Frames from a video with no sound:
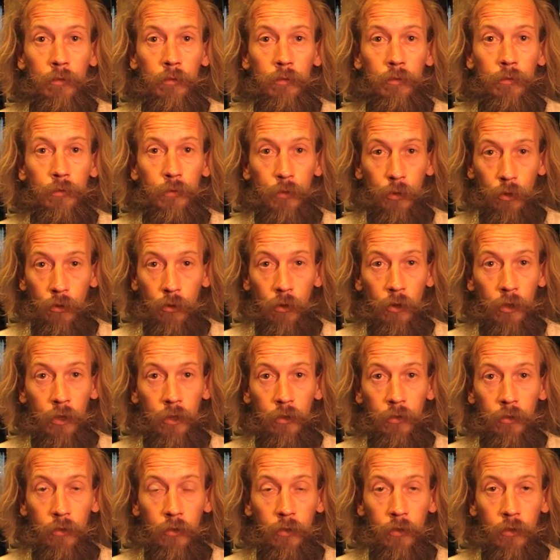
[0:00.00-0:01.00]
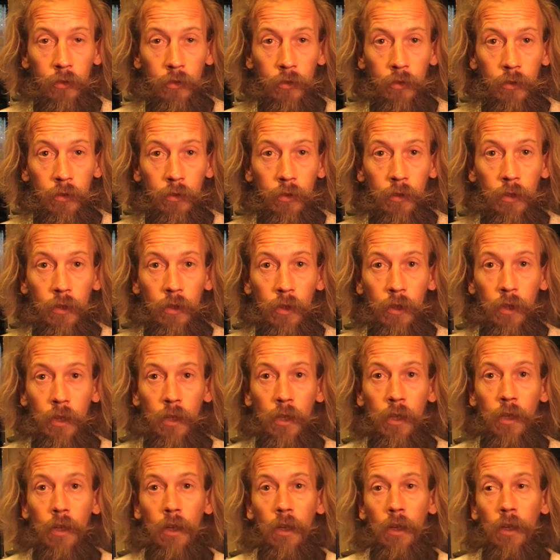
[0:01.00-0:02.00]
if you're honest.
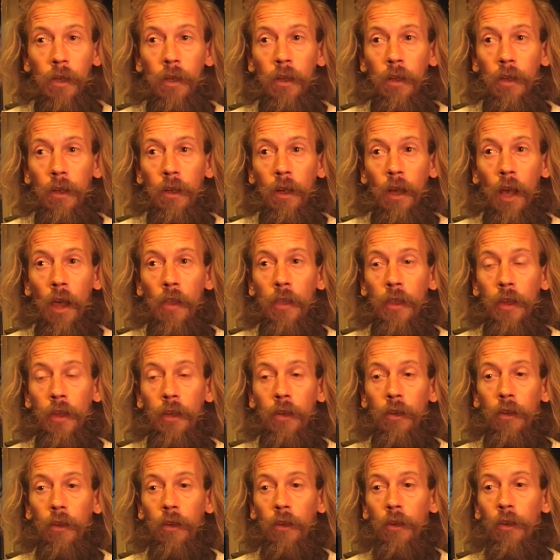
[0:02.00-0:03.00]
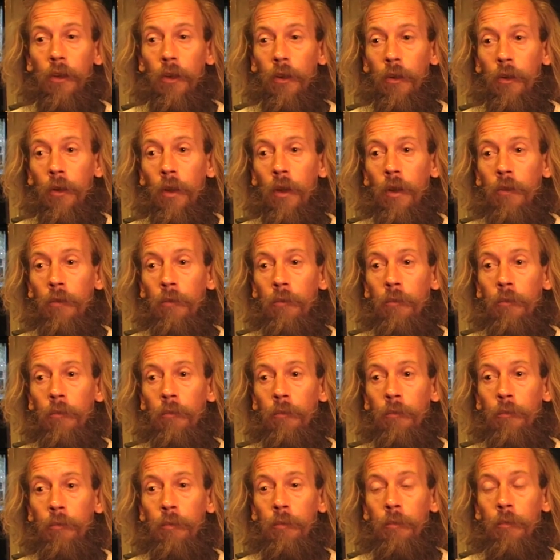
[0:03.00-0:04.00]
I think, you know,
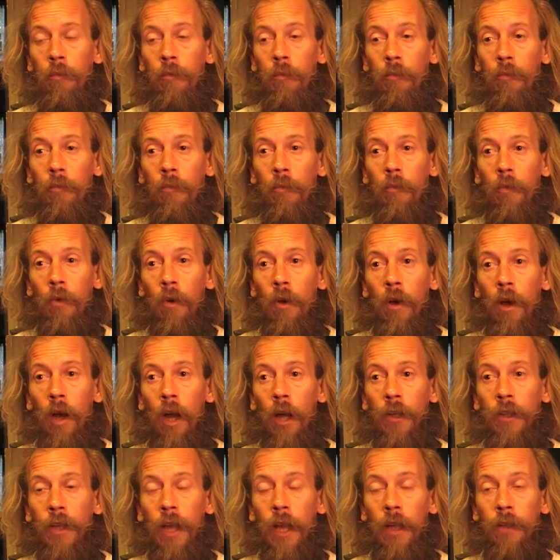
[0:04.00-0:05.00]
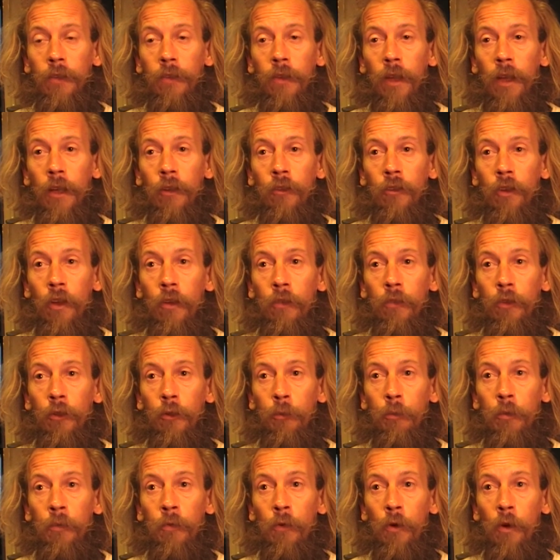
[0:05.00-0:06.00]
I'd had deja vus
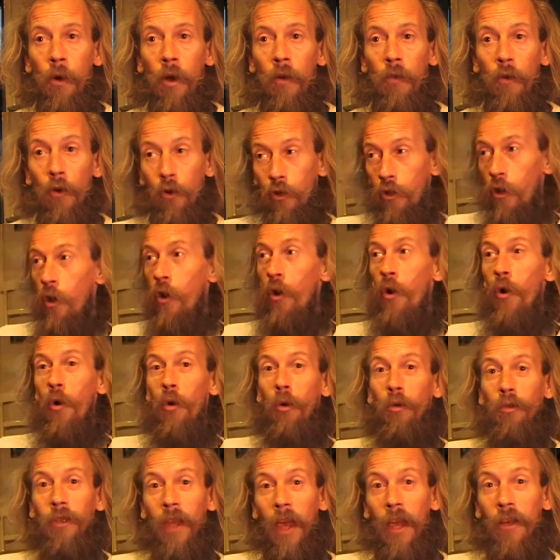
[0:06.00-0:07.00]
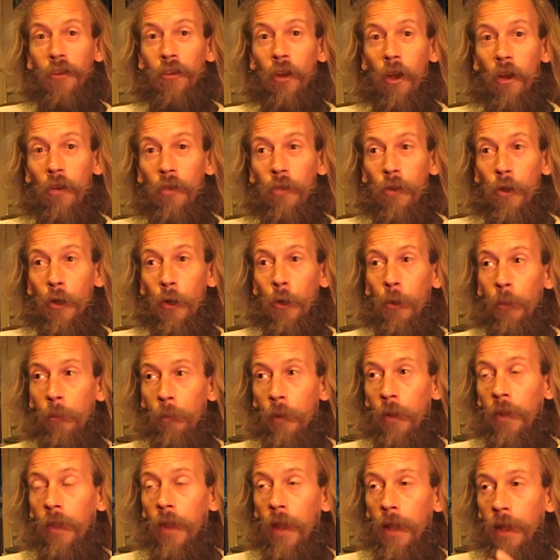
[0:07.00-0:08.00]
before. I thought, cool, deja vu,
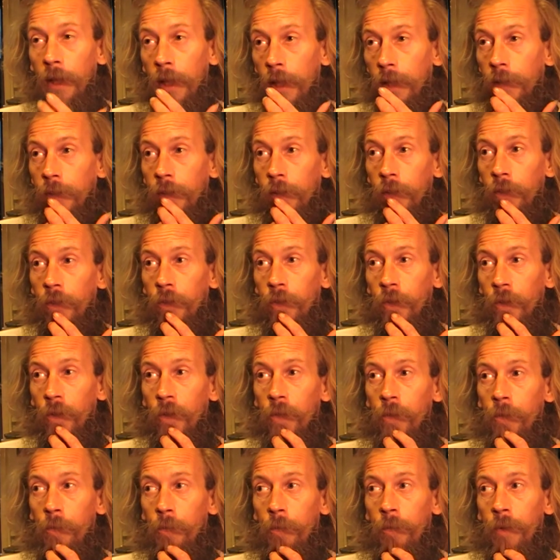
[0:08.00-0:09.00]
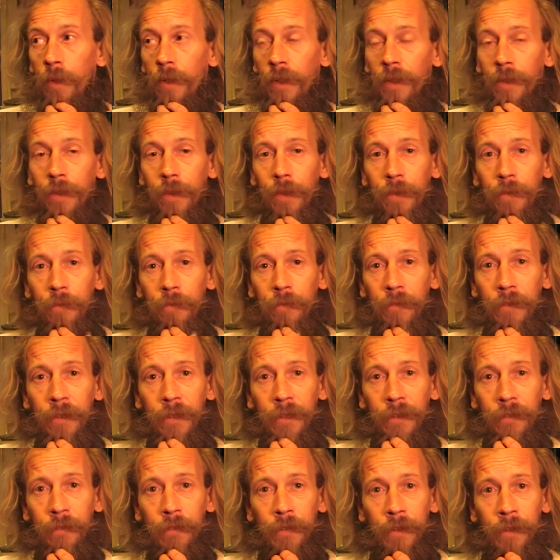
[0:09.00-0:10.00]
but then had this sort of, it didn't
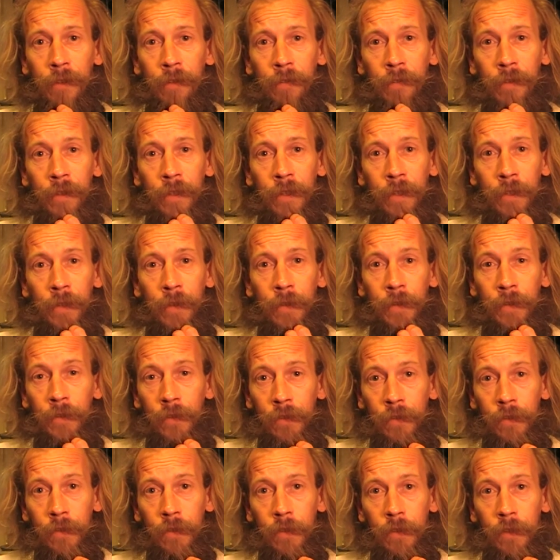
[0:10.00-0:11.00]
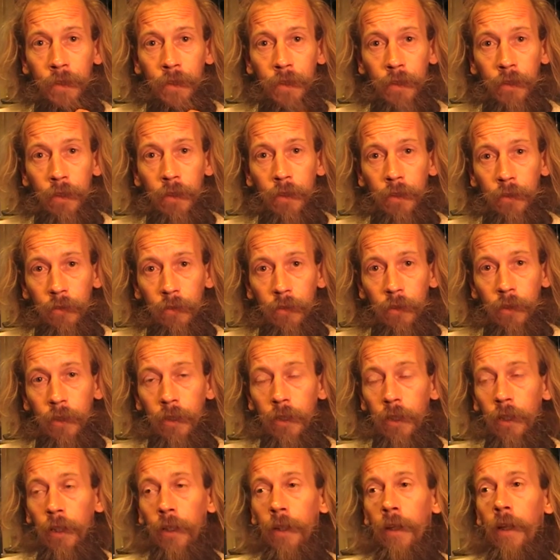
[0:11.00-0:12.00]
really feel very nice.
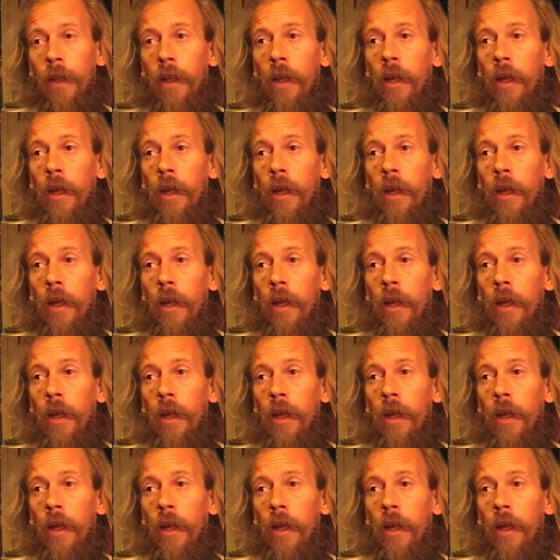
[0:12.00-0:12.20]
Okay?